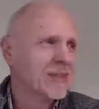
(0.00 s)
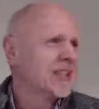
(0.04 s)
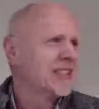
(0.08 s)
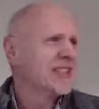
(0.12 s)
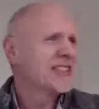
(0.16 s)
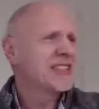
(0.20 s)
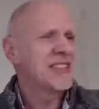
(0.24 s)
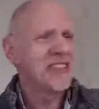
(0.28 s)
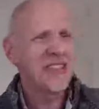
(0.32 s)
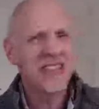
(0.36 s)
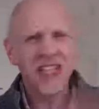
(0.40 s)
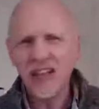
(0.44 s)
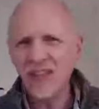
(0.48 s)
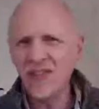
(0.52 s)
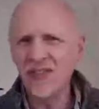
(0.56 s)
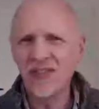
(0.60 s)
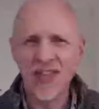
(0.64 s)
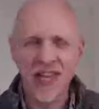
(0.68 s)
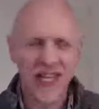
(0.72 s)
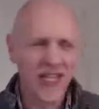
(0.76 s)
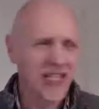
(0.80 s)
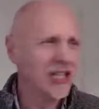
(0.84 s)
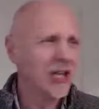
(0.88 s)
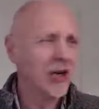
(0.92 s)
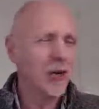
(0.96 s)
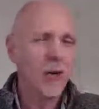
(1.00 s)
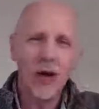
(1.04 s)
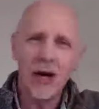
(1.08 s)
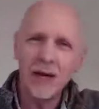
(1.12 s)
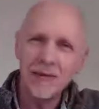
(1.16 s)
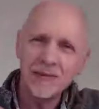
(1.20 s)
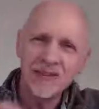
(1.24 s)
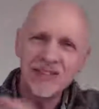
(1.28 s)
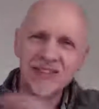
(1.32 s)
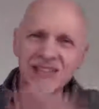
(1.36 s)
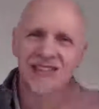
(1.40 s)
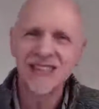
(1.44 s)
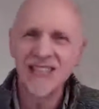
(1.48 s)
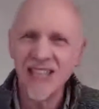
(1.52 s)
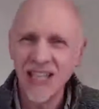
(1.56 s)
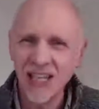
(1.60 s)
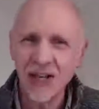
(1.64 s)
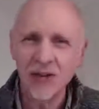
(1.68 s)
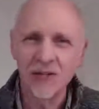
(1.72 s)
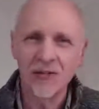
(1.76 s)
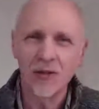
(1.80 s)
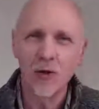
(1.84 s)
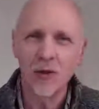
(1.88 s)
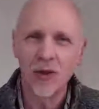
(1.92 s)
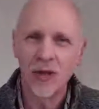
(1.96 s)
stuff that, I'm sick
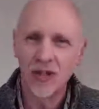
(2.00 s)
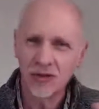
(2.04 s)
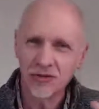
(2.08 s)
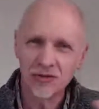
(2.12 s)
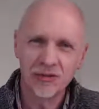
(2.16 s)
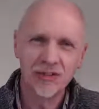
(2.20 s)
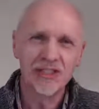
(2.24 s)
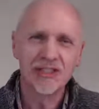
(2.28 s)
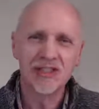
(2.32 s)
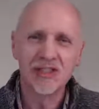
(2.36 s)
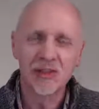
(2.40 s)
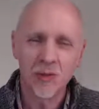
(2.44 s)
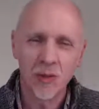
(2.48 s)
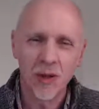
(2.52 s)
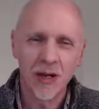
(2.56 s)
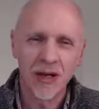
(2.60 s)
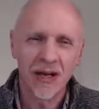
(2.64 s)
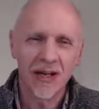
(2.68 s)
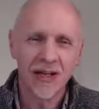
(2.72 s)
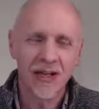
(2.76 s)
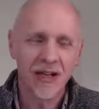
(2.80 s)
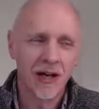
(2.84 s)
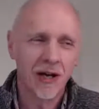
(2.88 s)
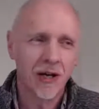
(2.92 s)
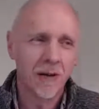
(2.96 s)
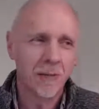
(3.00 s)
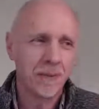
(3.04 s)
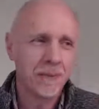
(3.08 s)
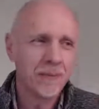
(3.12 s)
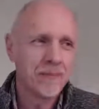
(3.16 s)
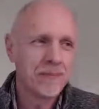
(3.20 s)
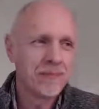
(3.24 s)
of all those reasons why I can't.